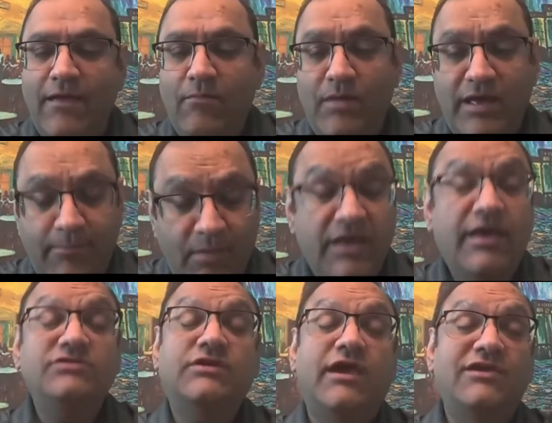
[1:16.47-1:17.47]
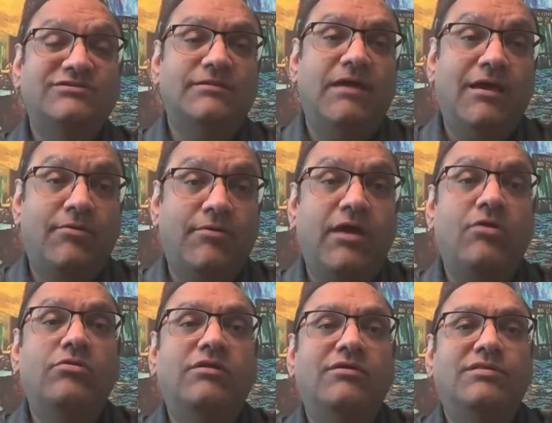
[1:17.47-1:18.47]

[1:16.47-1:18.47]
my educational background.